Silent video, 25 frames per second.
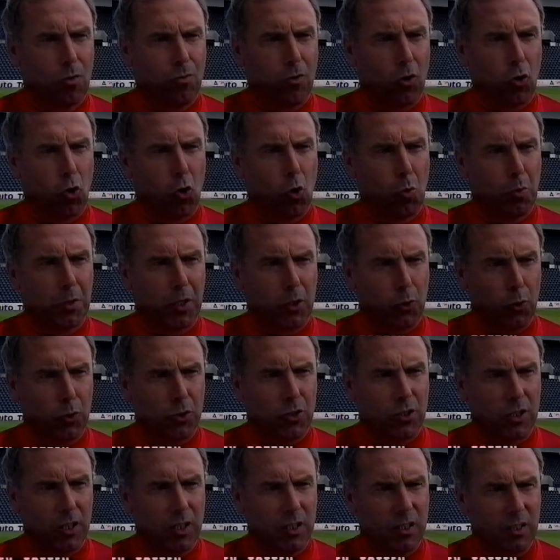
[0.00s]
overall with a
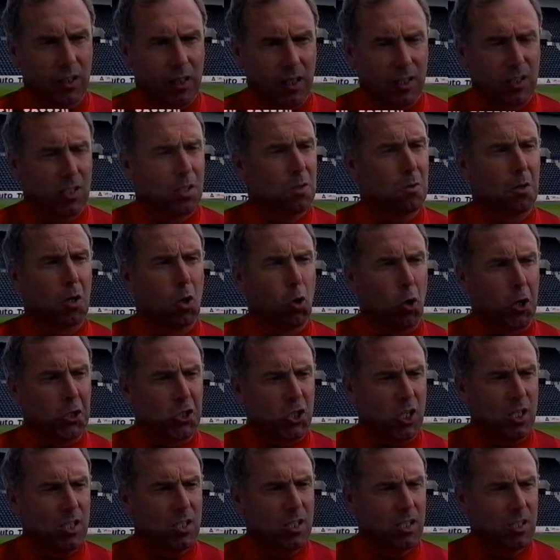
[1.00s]
good season, considering a lot
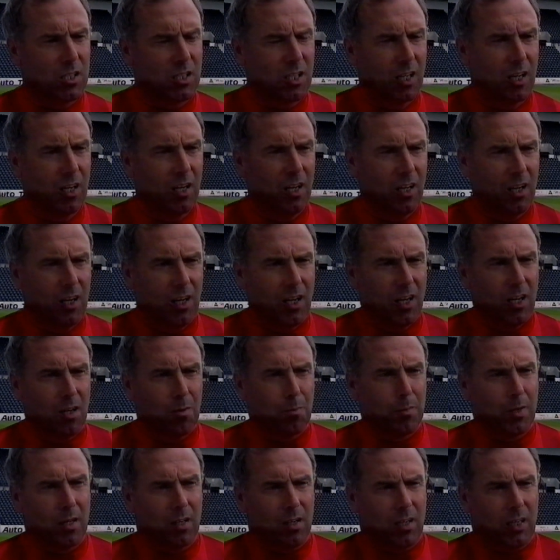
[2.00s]
of changes.
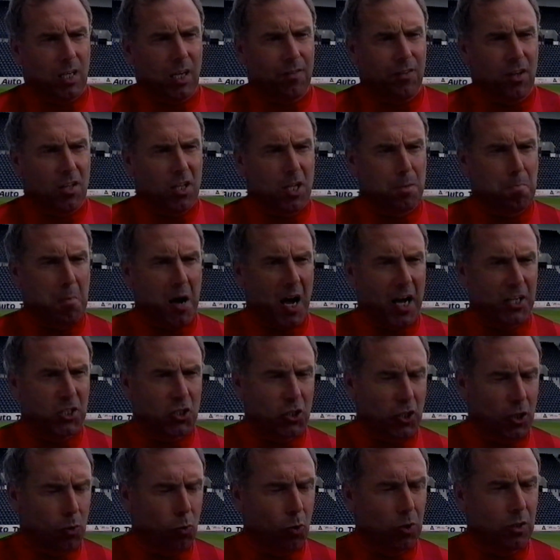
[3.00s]
But like every other
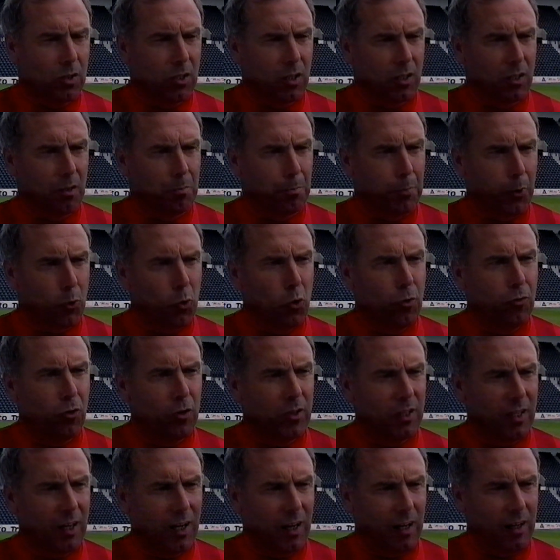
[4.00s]
manager, you want to improve
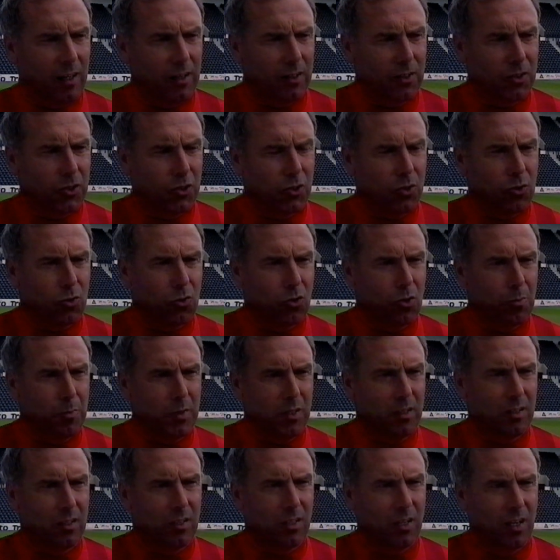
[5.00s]
on that. So, I
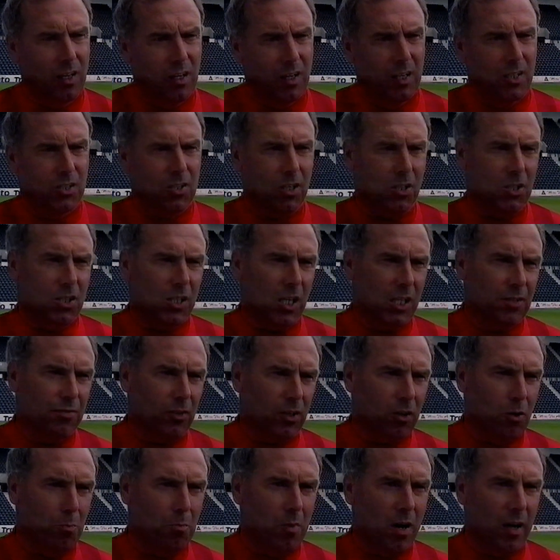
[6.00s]
mean, success
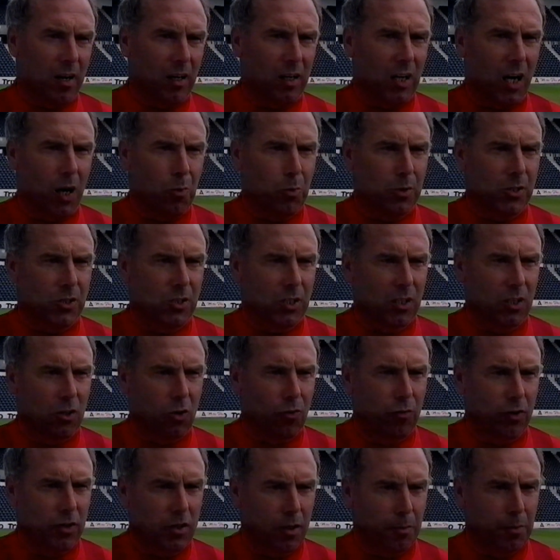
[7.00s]
for Kilmarnock, I would say,
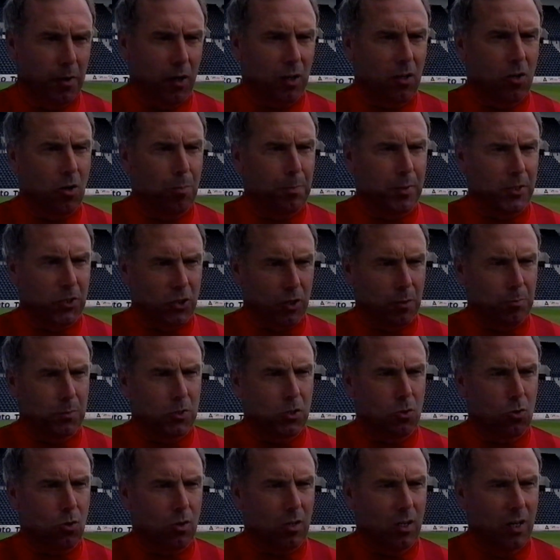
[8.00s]
obviously, be a cup of some
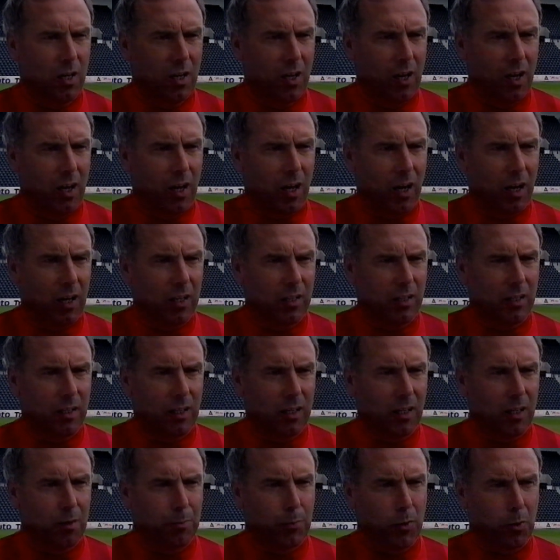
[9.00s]
sort
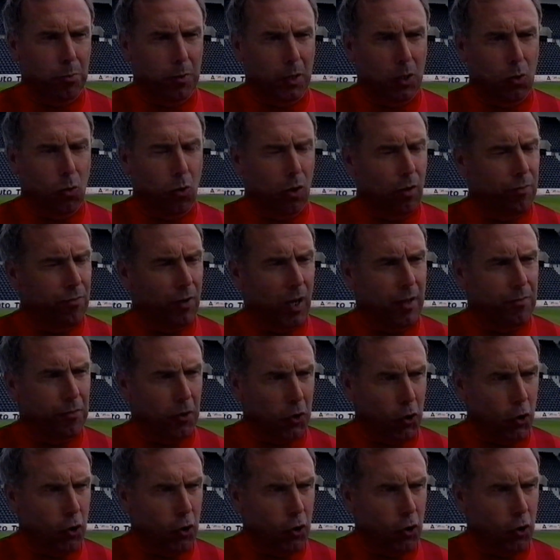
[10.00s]
and uh, probably qualifying for